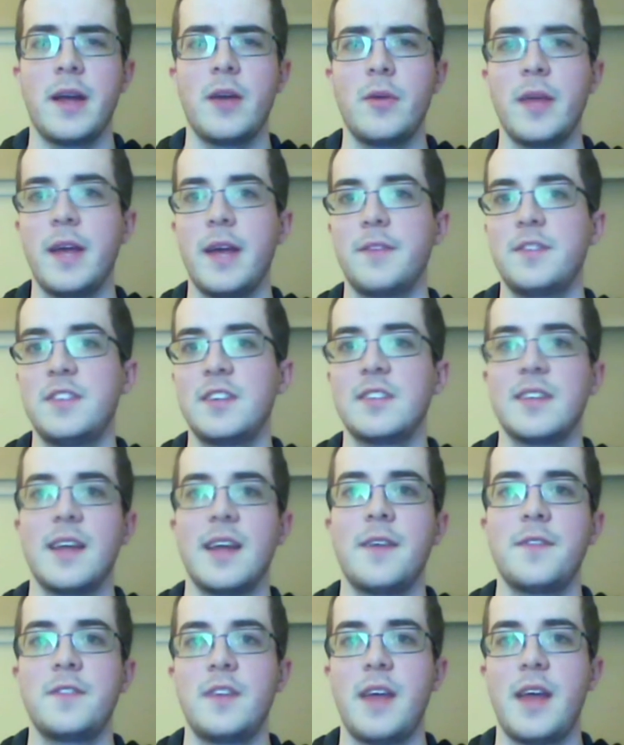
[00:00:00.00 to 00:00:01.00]
I only have 6
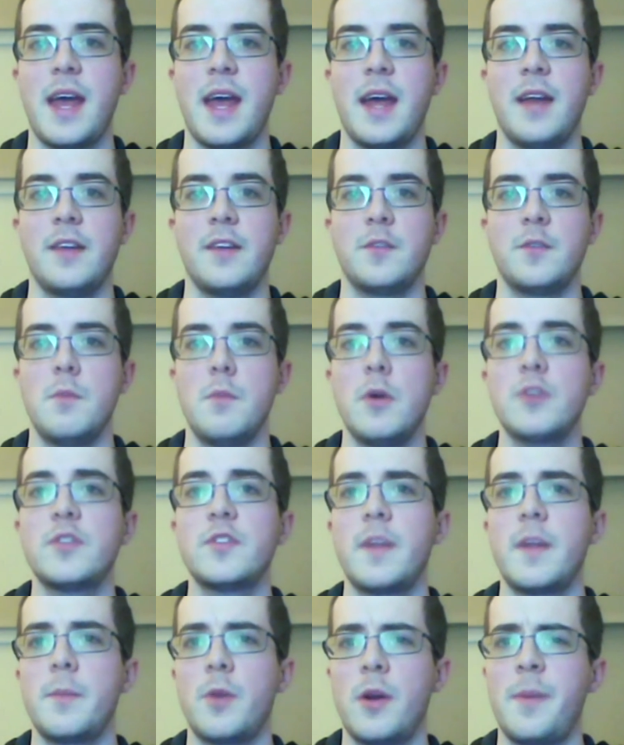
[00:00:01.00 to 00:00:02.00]
left, and
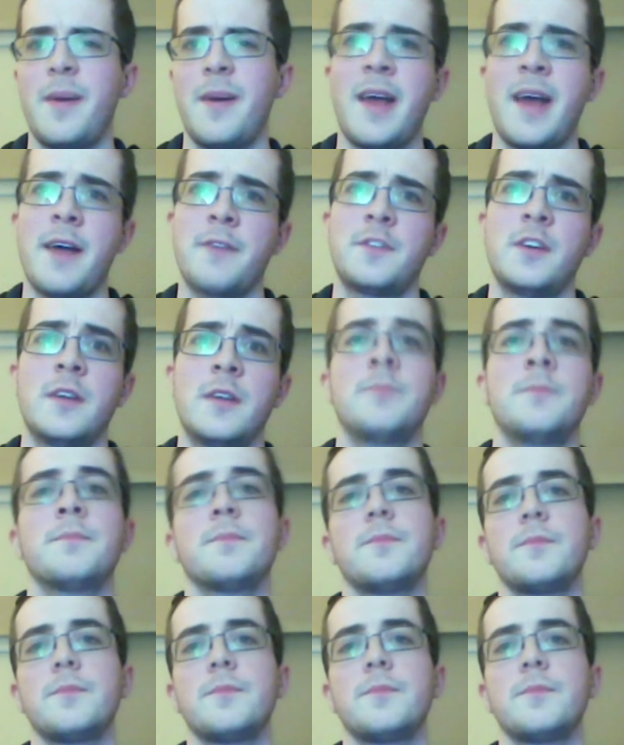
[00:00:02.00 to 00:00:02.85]
most of them are about half done.